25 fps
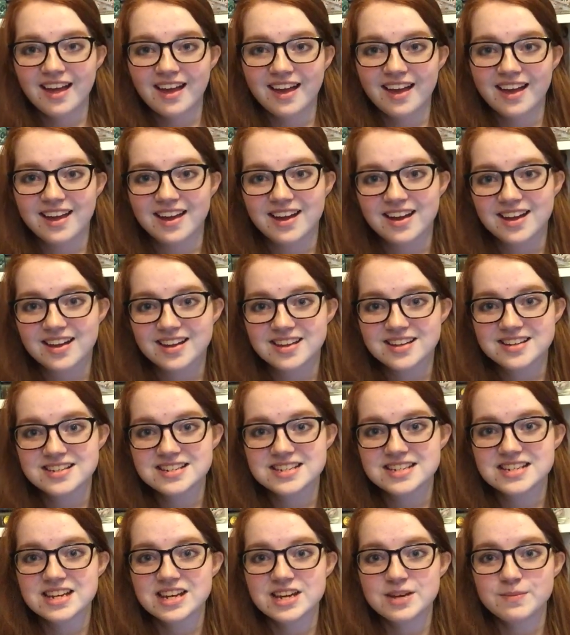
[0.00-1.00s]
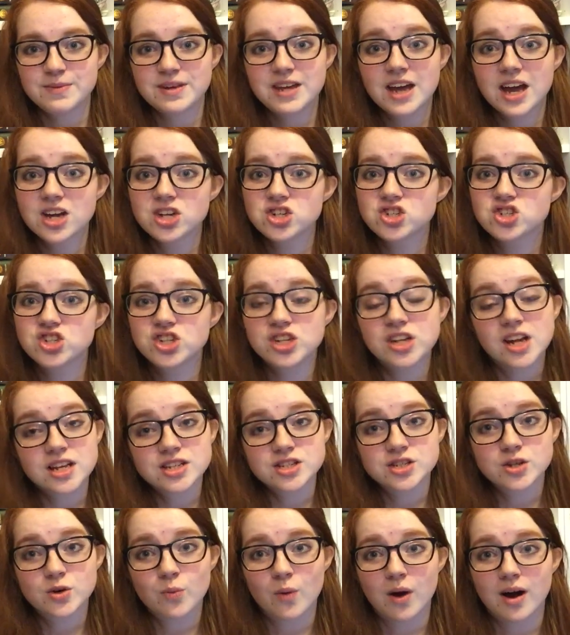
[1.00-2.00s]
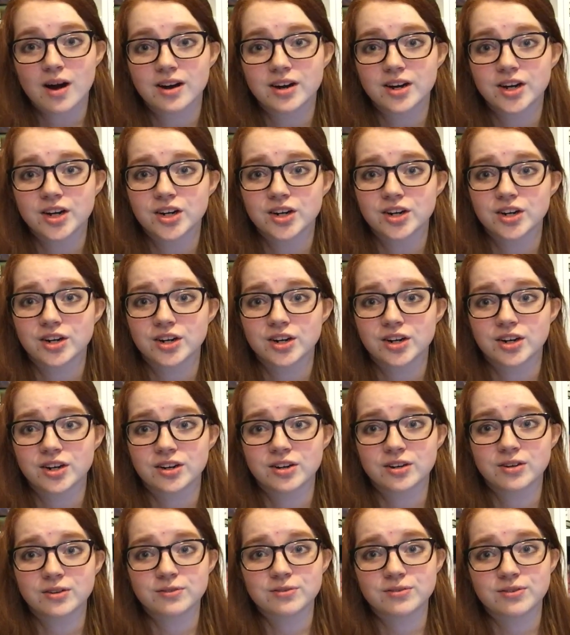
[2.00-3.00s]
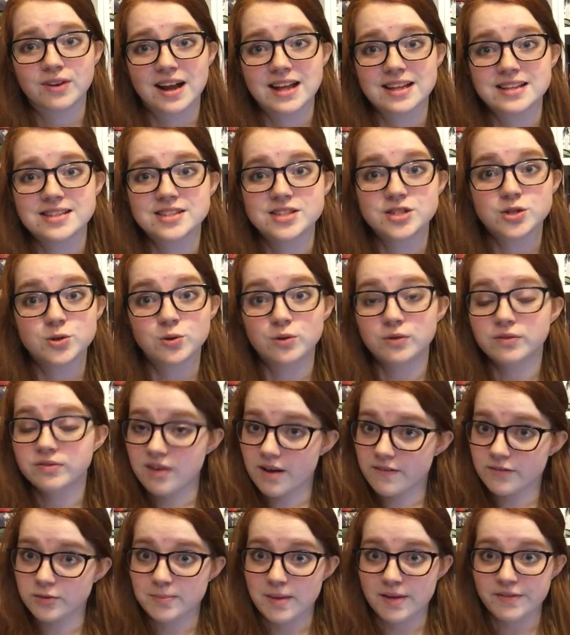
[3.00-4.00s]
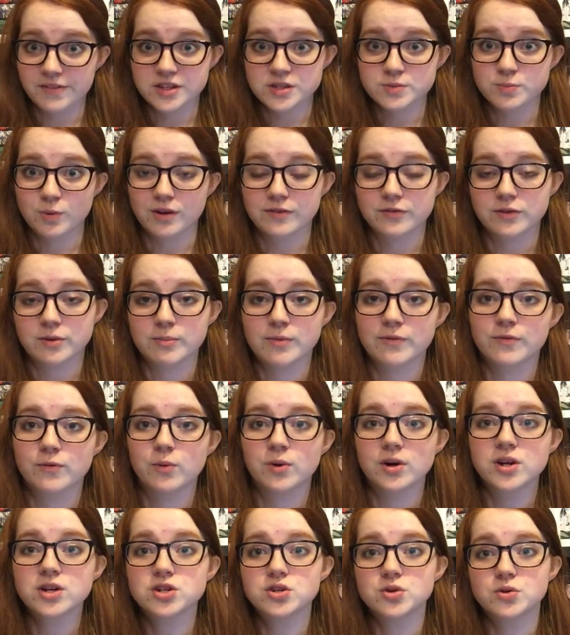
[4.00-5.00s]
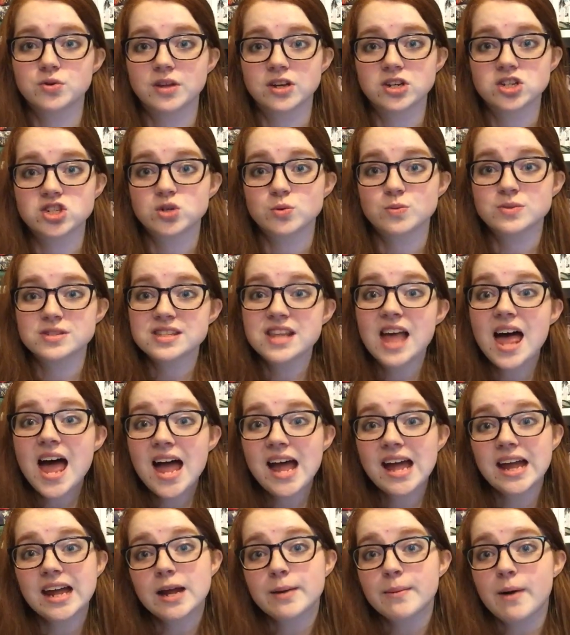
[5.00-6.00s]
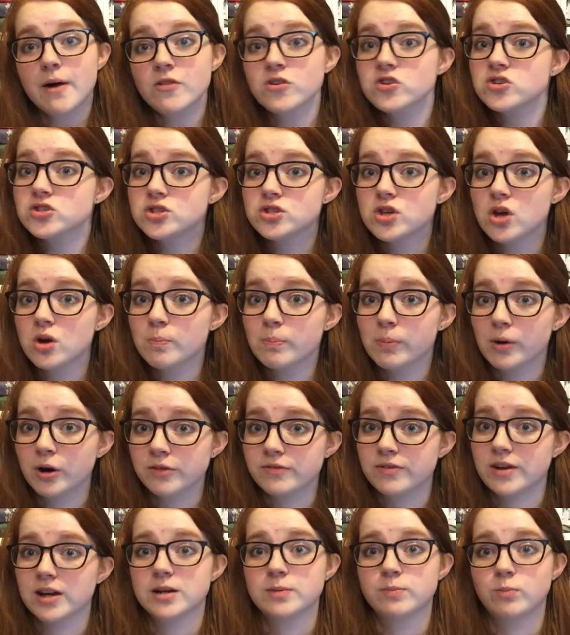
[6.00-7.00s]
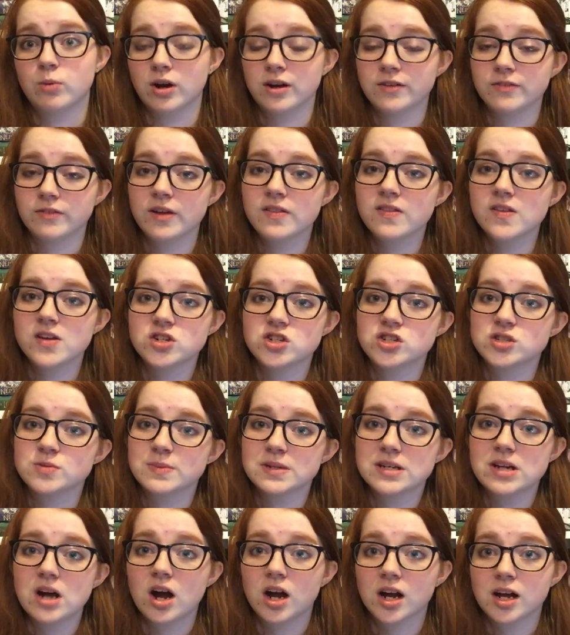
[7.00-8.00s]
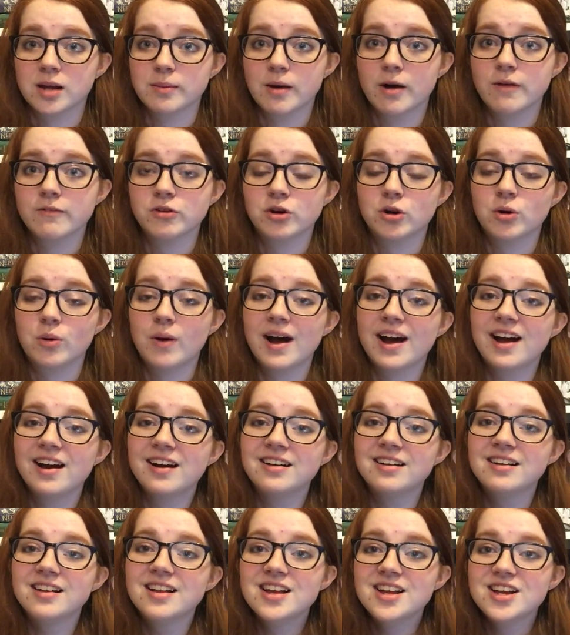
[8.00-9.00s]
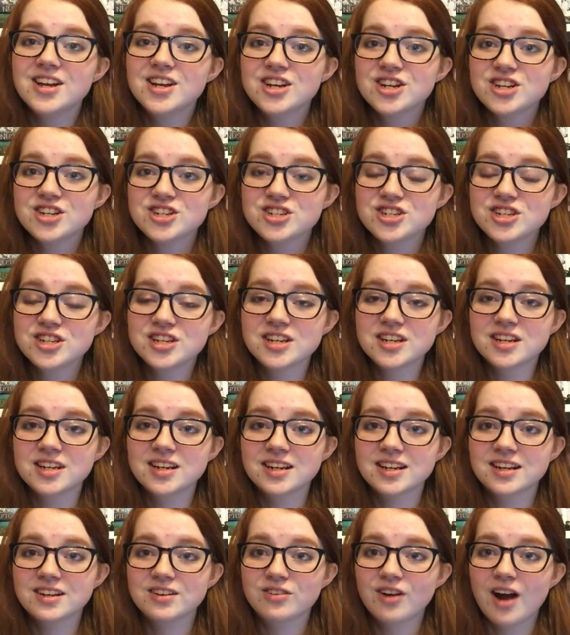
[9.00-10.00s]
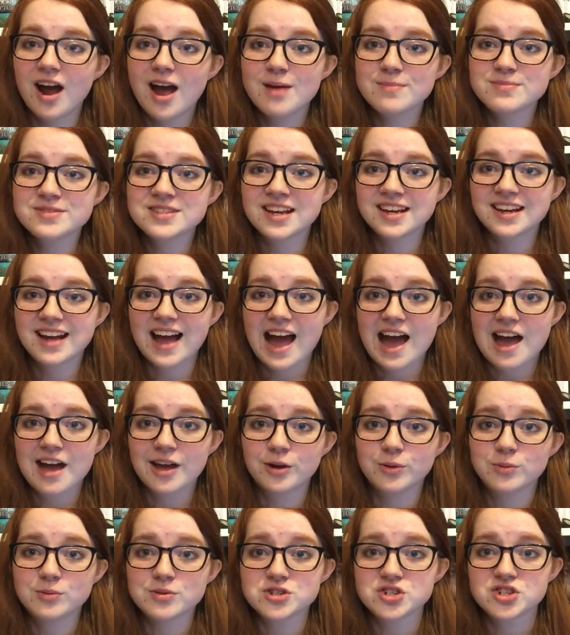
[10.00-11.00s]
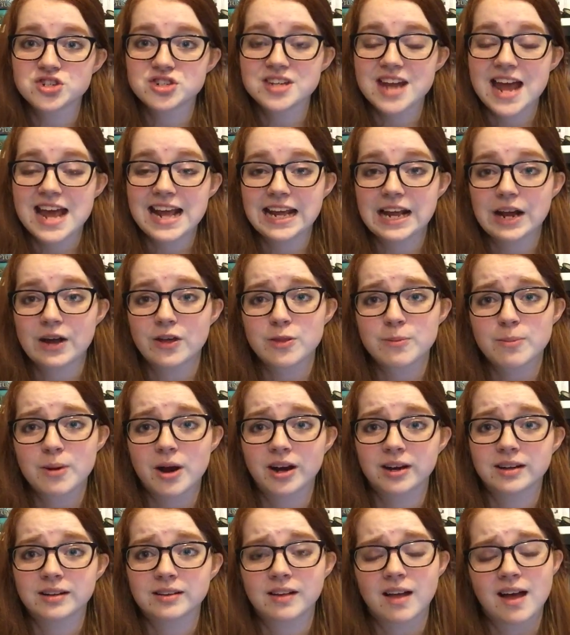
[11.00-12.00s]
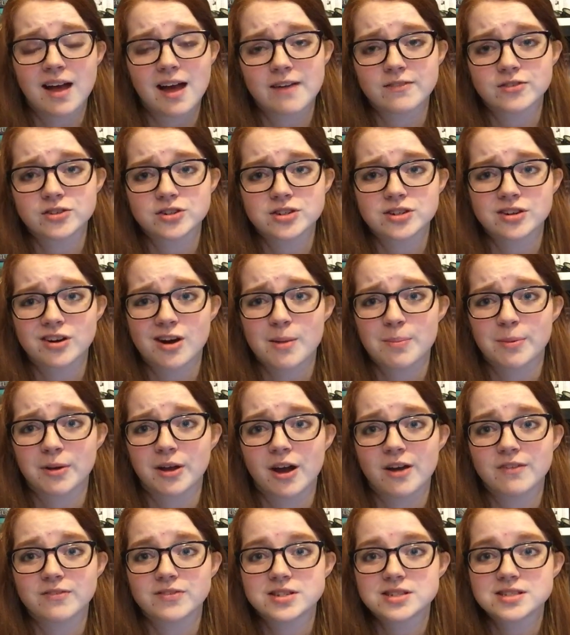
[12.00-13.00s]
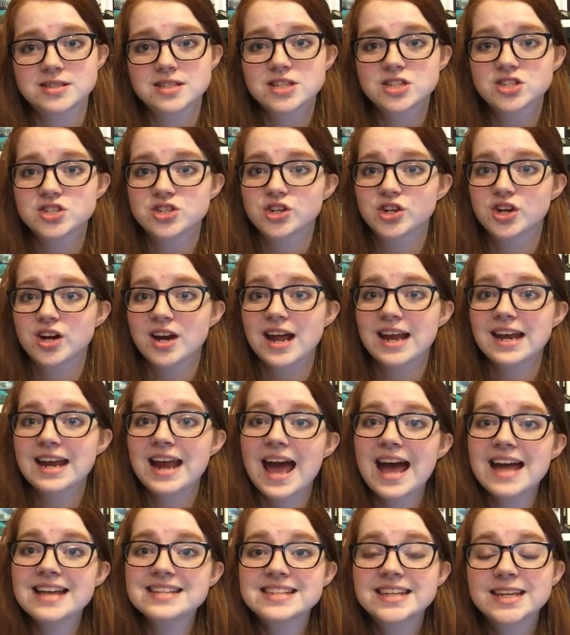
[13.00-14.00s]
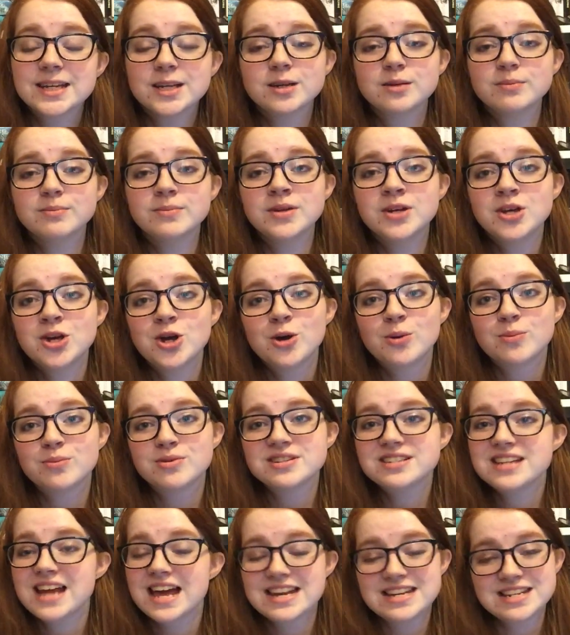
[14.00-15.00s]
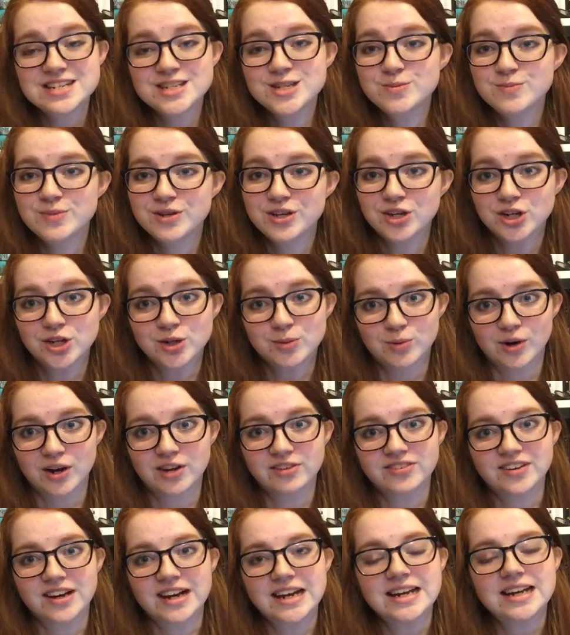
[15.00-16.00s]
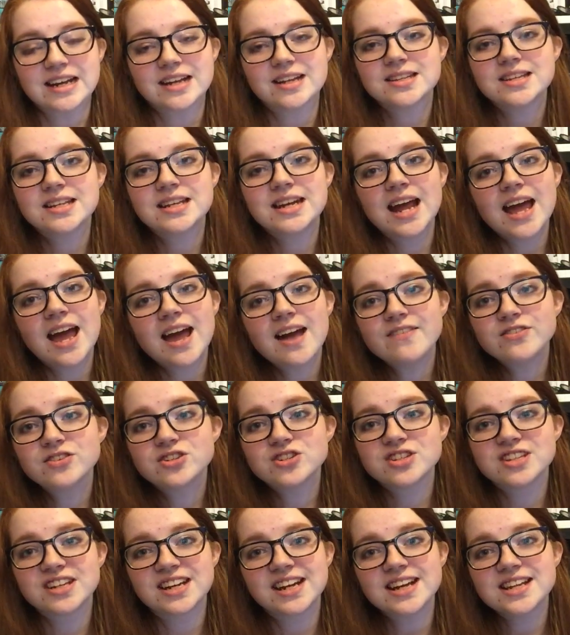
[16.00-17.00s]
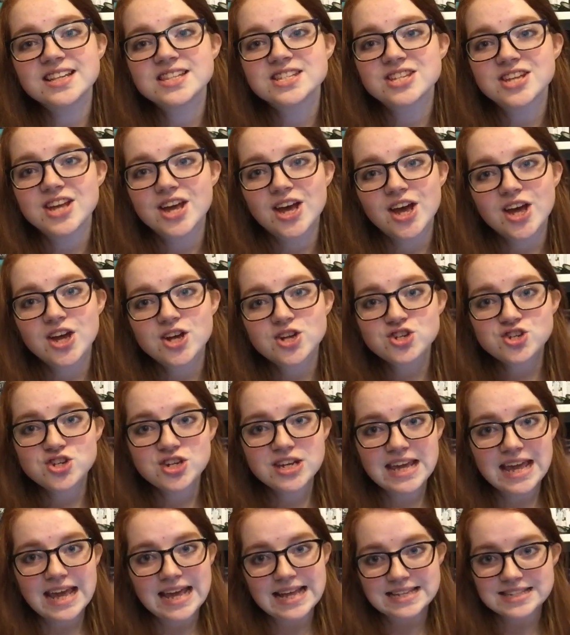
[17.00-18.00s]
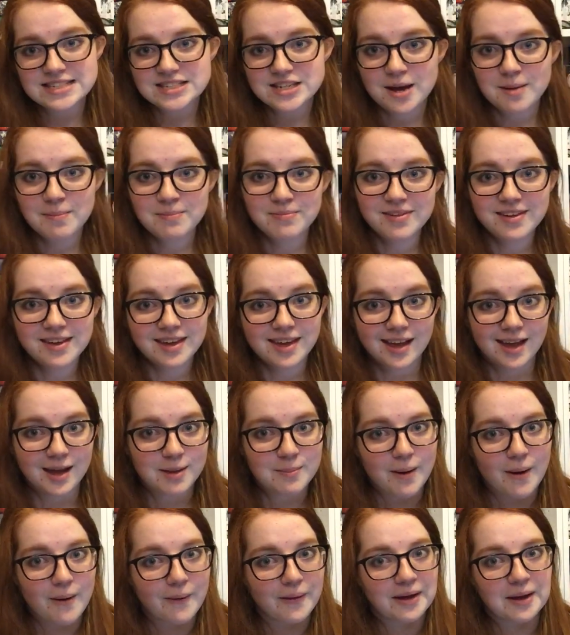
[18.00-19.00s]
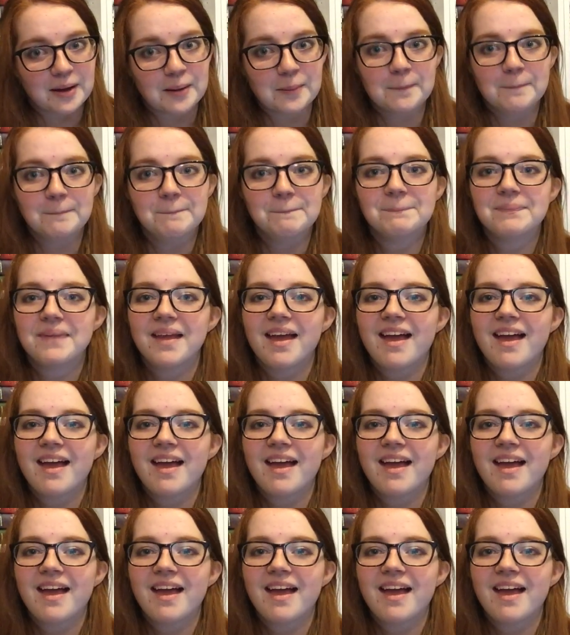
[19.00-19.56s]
And because she doesn't want her friends who've never met this boyfriend before to think she was lying about this perfect boyfriend that she's been talking about for a while, she grabs a guy who was just hanging out in the parking lot after dropping off his sister and has him pretend to be her boyfriend. And then after the dance, she can't stop thinking about him.